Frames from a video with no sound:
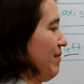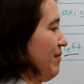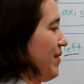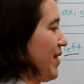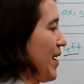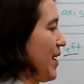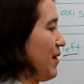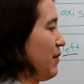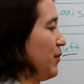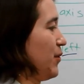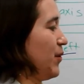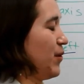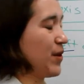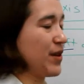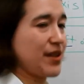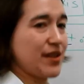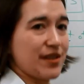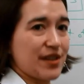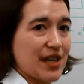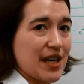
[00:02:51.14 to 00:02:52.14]
they
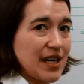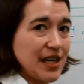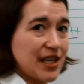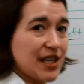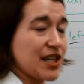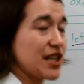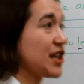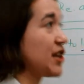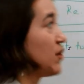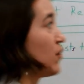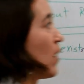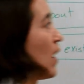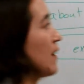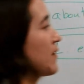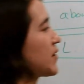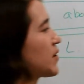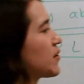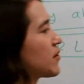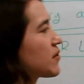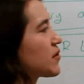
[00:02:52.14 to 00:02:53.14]
will kind of continue
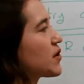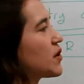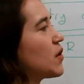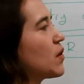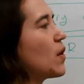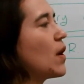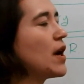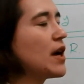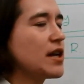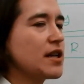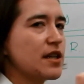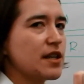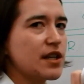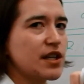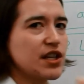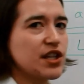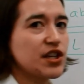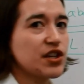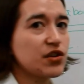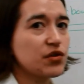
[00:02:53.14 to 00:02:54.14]
off. So there's no
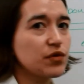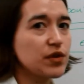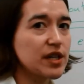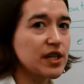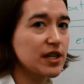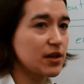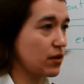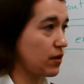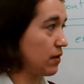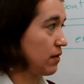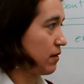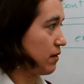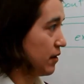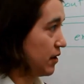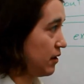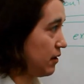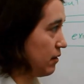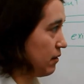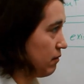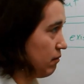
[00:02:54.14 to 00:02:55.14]
discrete or
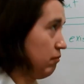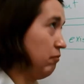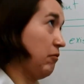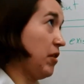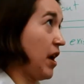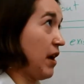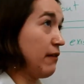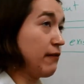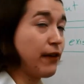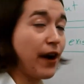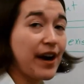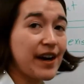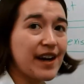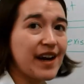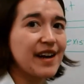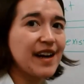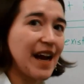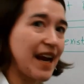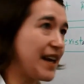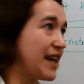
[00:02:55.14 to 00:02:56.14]
yeah,
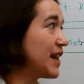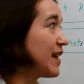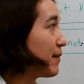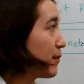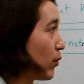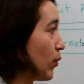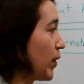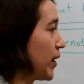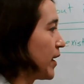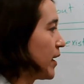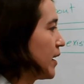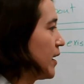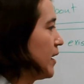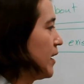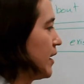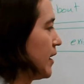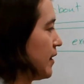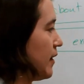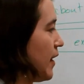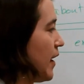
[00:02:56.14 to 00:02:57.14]
finite ending point.
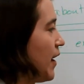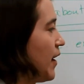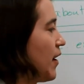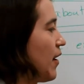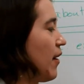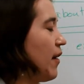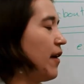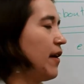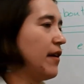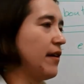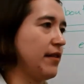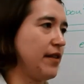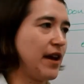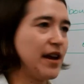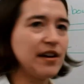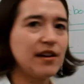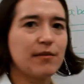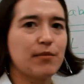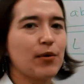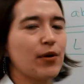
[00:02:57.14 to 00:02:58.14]
They are, the
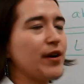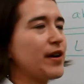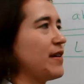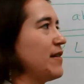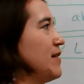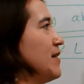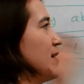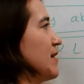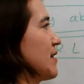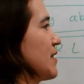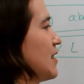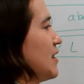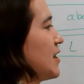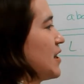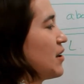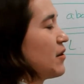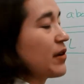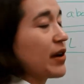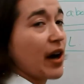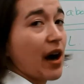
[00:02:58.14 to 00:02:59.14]
ending point is just
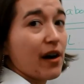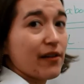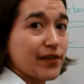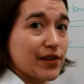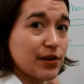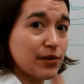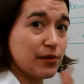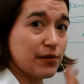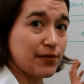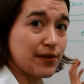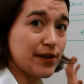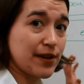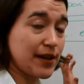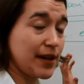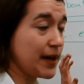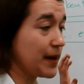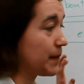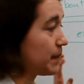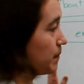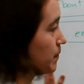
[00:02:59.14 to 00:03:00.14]
continuing off into
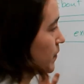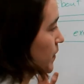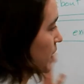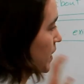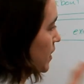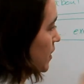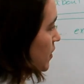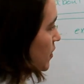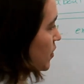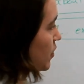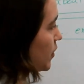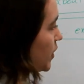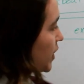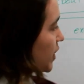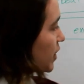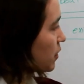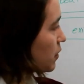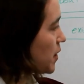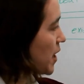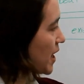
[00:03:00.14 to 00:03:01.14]
infinity. So
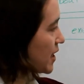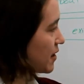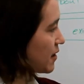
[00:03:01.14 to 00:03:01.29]
here we